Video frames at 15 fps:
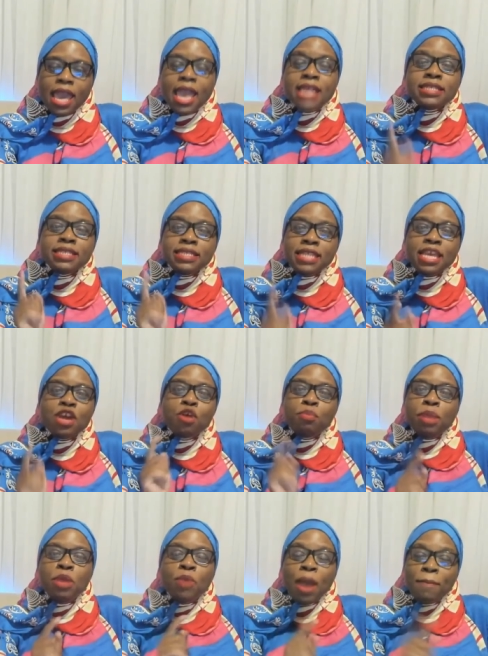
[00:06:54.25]
and still
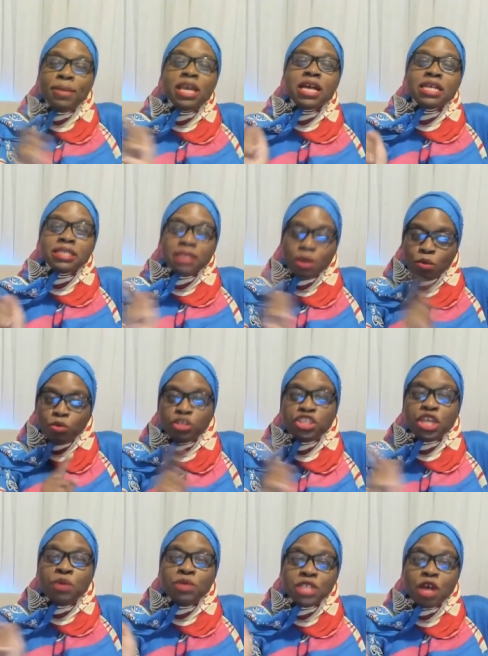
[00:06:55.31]
be right because
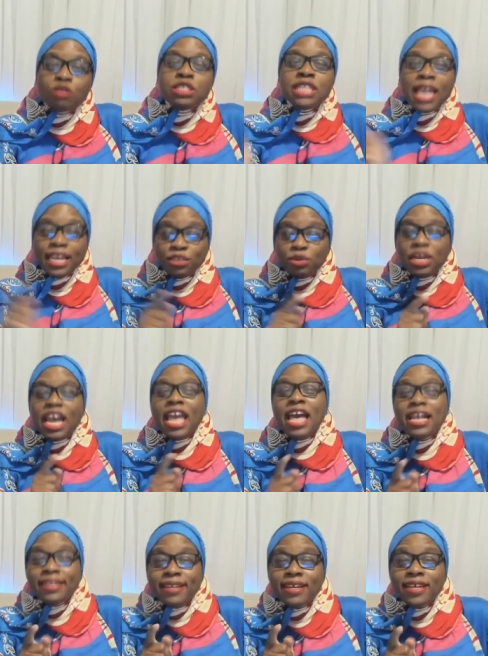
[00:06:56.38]
she was on stage with her
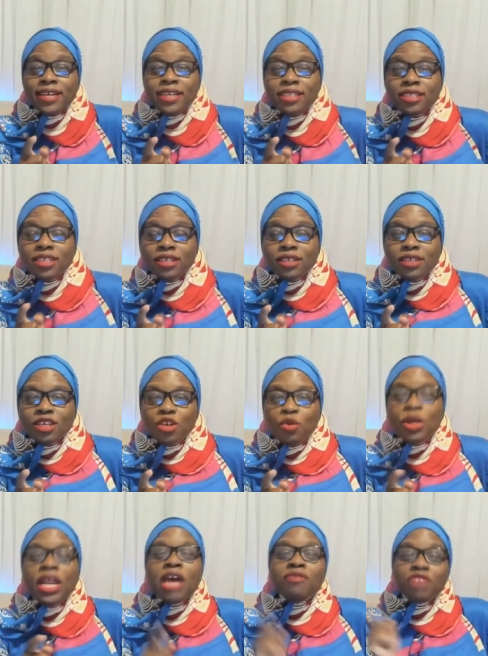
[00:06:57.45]
hair done.
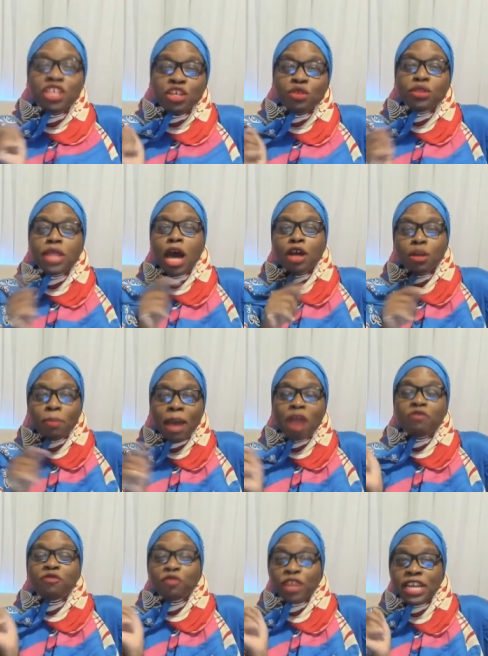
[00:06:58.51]
Whatever you thought
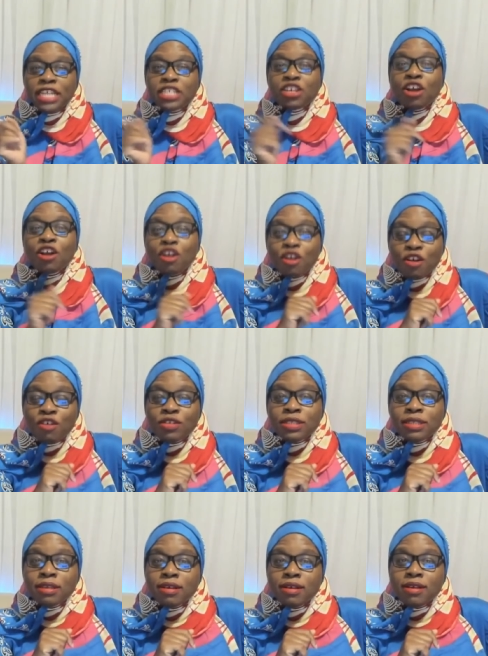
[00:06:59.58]
about freeze curls,